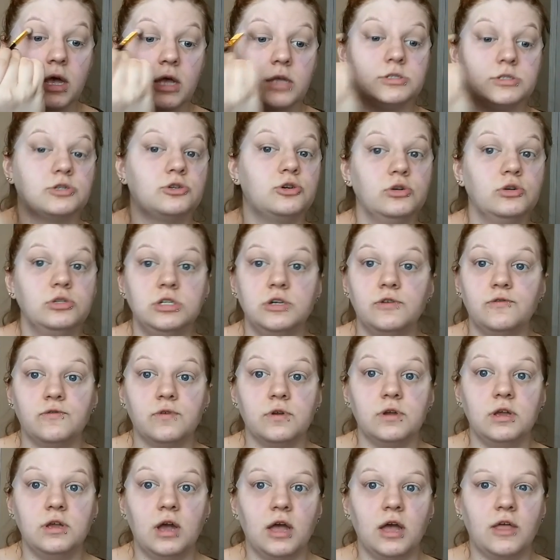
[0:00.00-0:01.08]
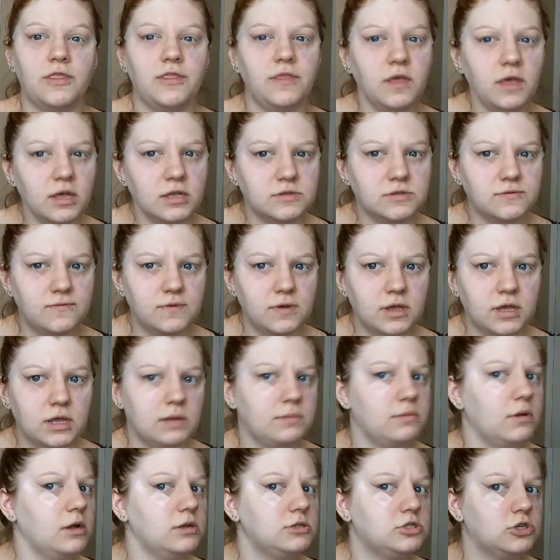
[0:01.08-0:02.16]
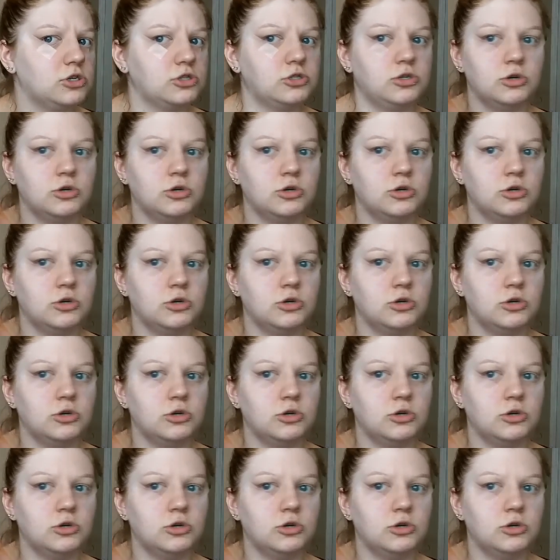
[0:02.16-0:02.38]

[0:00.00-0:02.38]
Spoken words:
It's cruelty free. I think it's vegan. I'm not sure.